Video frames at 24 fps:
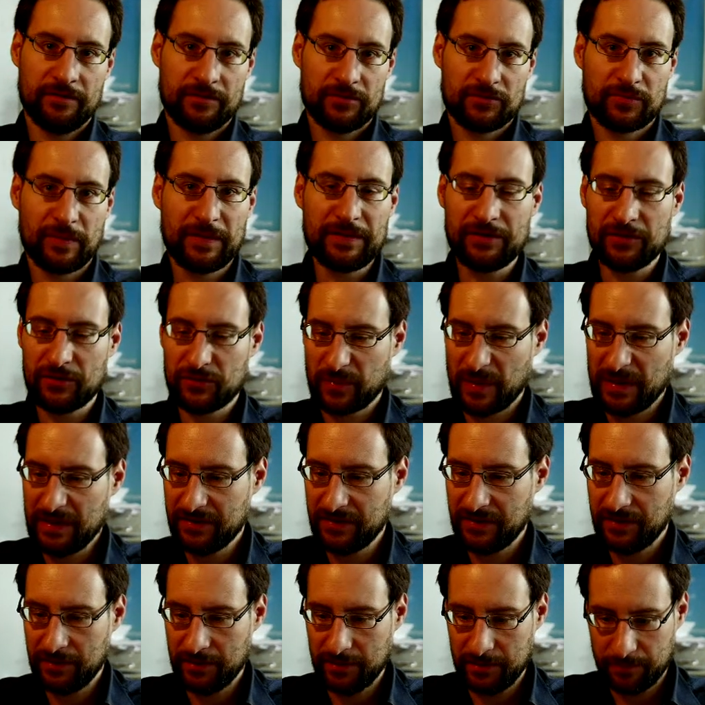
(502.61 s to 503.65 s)

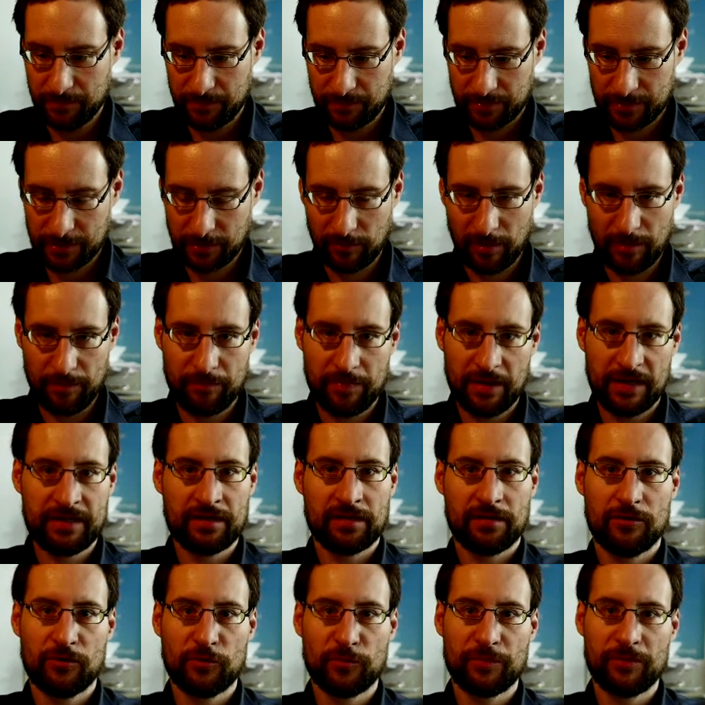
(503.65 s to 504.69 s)
2020 probably
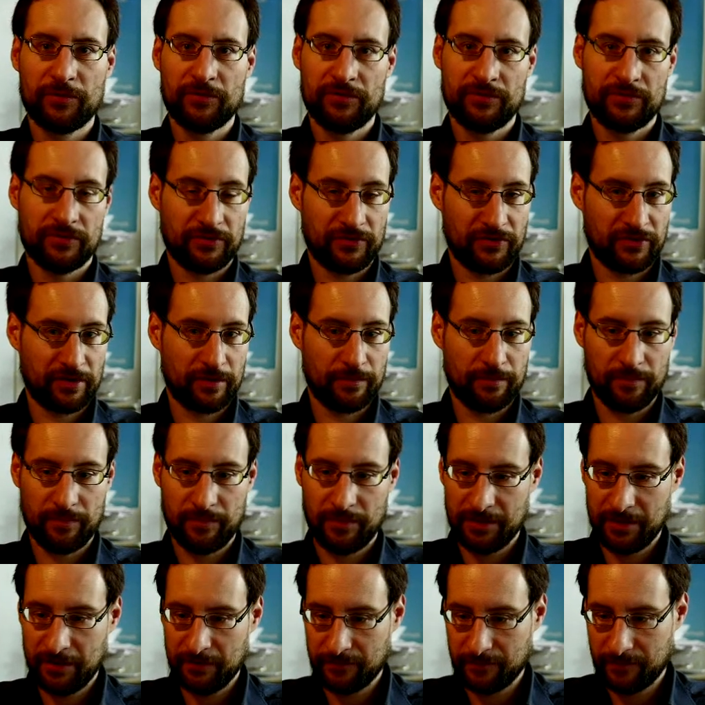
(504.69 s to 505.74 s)
better open some,
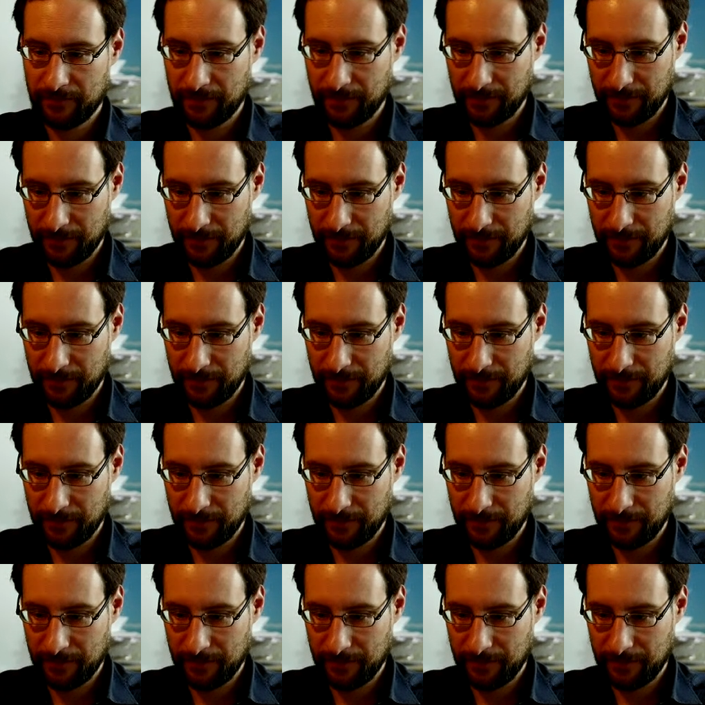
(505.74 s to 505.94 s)
even